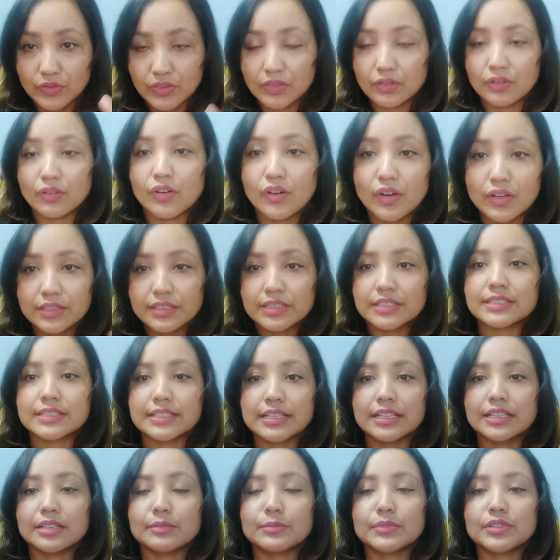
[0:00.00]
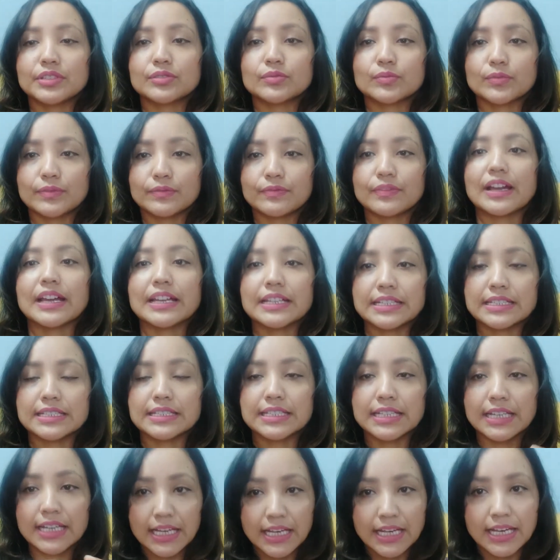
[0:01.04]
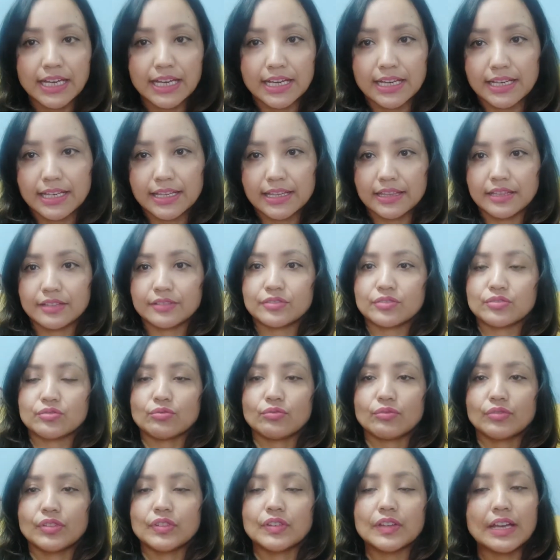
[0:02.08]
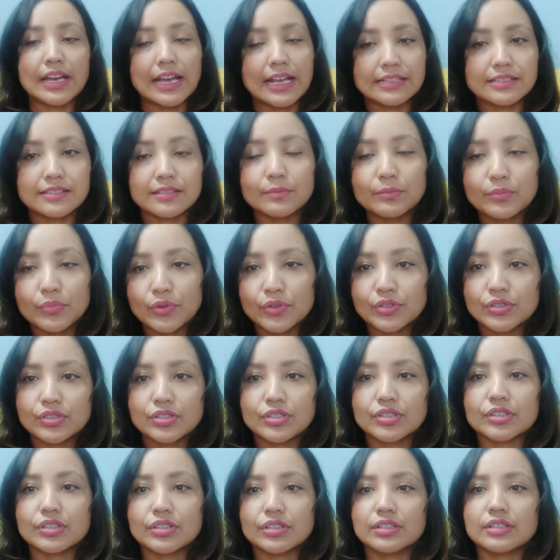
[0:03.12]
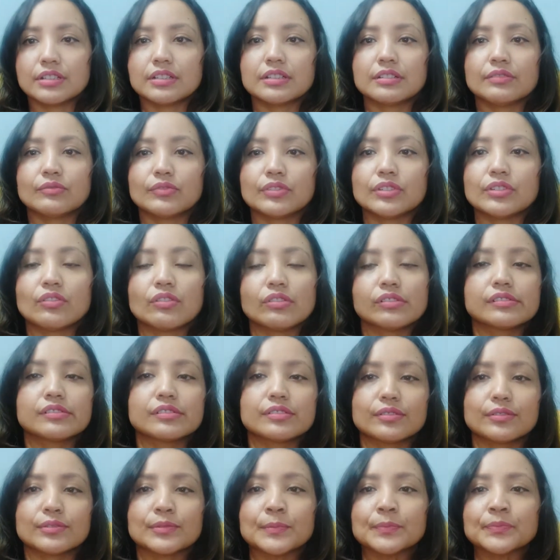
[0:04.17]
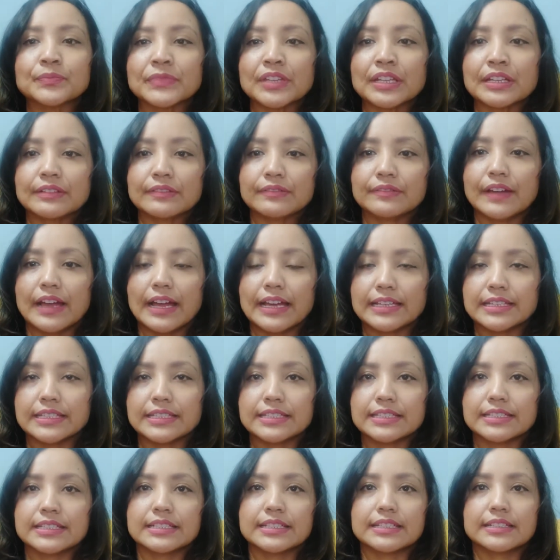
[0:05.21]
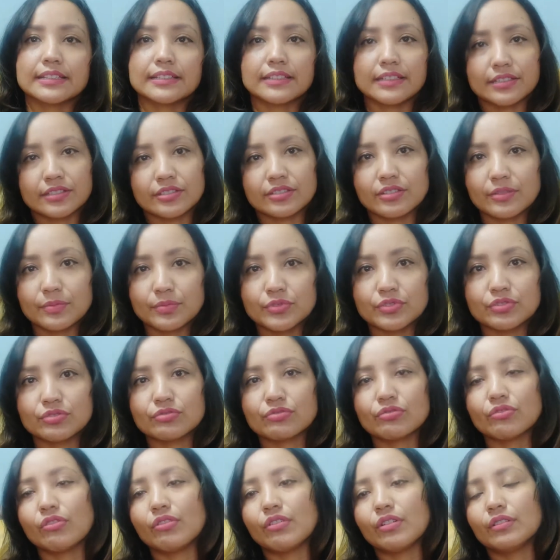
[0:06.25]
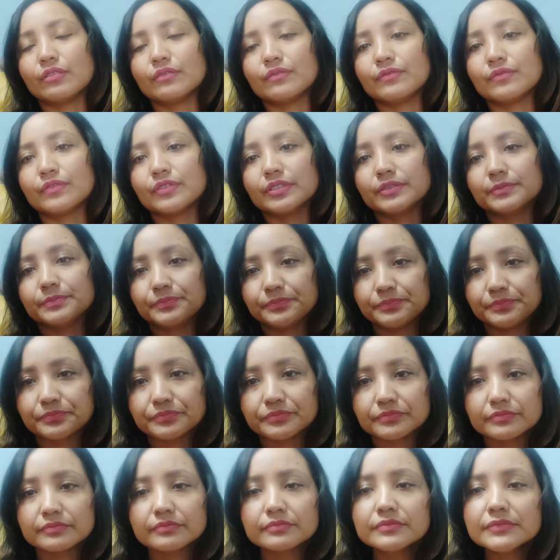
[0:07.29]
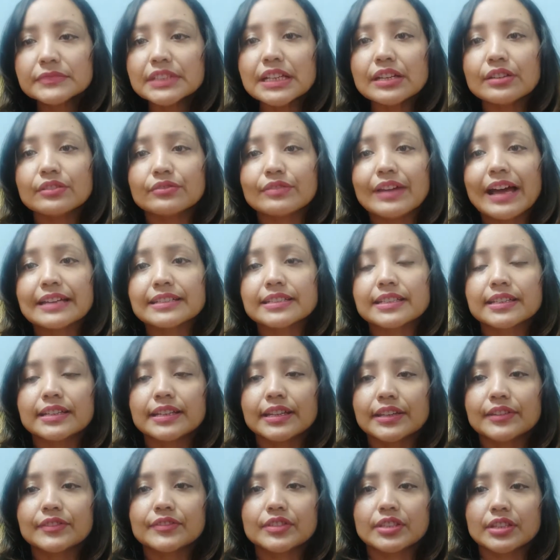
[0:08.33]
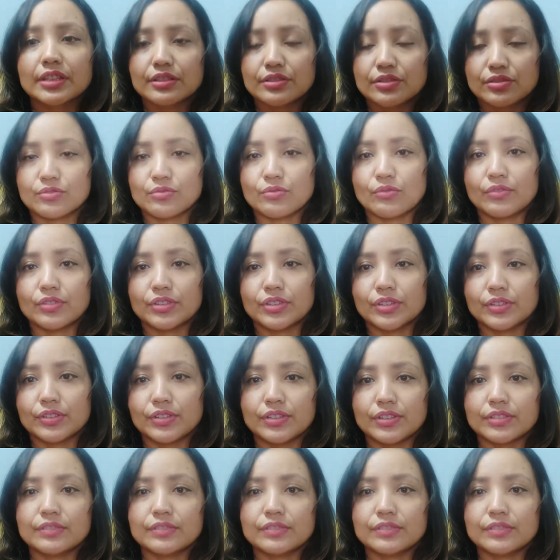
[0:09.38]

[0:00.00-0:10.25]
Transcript: All these elements we find in the story. At some point, we also find the description of Radcliffe's story,